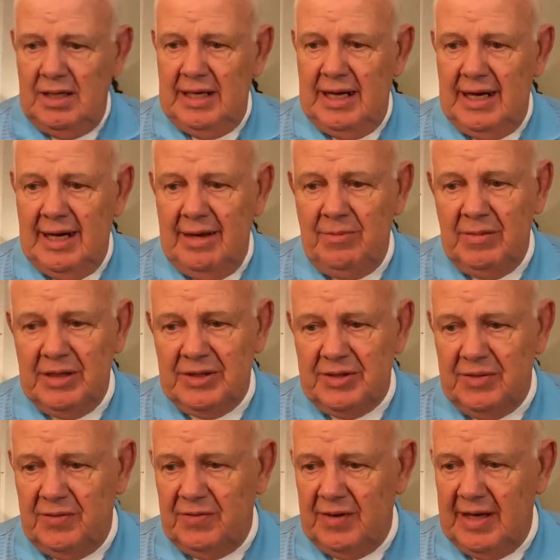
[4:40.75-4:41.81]
Yeah, I
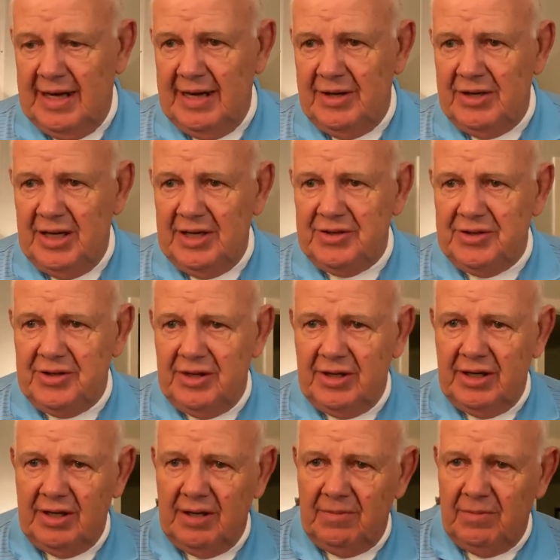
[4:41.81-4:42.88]
must have. I touched it
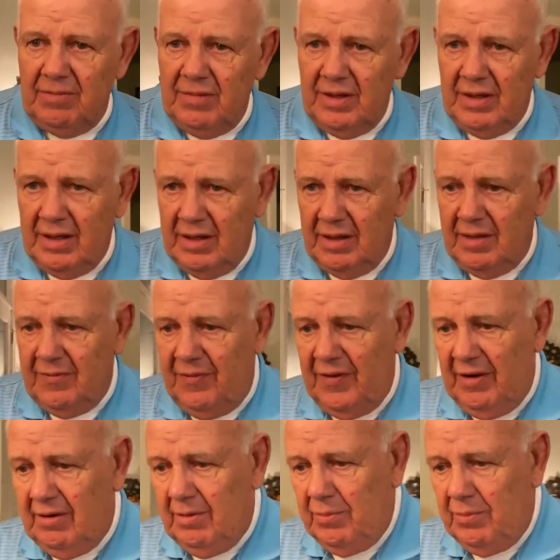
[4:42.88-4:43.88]
and it fell